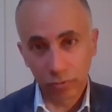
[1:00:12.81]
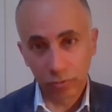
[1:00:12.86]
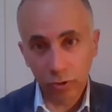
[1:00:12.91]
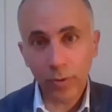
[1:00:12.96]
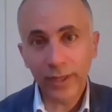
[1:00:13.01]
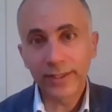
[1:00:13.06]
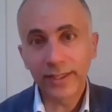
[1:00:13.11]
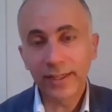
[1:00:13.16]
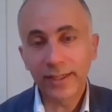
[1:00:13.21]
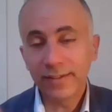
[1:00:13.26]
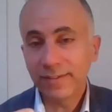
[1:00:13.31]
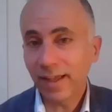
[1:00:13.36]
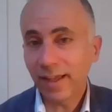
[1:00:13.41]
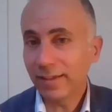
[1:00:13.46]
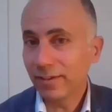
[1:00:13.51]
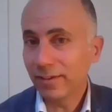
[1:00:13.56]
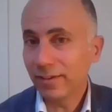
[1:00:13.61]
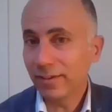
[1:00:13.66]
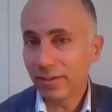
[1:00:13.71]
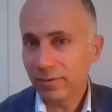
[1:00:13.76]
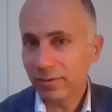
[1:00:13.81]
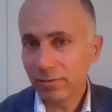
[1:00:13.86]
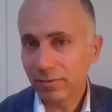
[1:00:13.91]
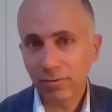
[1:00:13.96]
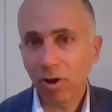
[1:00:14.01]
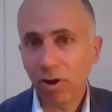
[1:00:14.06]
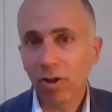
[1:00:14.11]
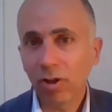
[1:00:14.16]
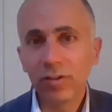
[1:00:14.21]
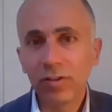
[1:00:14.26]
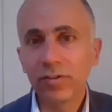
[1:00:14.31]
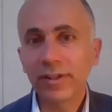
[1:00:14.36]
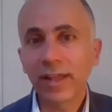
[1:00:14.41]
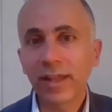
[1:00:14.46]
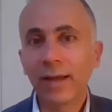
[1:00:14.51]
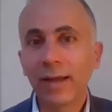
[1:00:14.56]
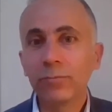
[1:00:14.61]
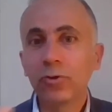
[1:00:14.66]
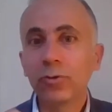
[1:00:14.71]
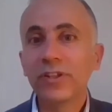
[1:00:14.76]
nowadays and, and all the
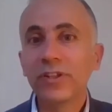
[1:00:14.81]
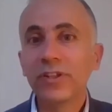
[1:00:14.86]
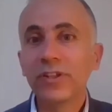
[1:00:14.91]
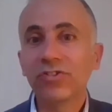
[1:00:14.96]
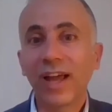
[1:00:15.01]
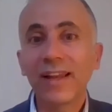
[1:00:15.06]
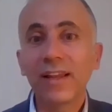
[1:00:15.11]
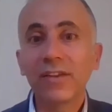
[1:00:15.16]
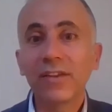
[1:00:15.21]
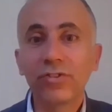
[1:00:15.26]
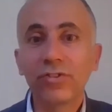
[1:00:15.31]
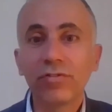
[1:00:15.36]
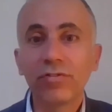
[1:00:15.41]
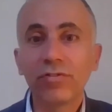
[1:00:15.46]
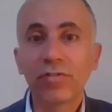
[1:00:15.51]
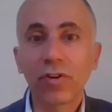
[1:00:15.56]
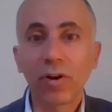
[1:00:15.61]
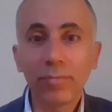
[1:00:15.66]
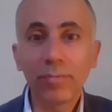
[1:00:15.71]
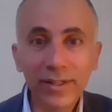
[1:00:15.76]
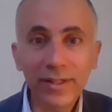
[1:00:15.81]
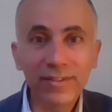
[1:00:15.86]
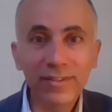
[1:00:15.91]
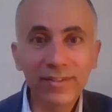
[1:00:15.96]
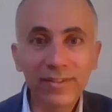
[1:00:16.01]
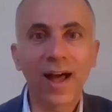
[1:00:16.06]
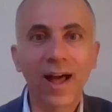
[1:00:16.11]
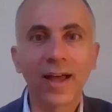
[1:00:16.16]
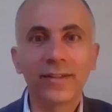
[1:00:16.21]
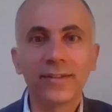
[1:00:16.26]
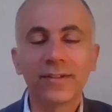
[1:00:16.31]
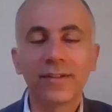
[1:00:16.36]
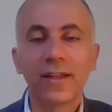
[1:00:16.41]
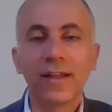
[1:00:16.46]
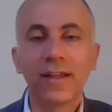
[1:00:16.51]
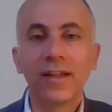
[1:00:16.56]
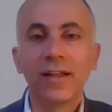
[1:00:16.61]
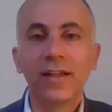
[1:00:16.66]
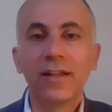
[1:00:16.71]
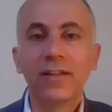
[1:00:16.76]
time to be challenged from inside
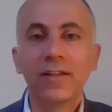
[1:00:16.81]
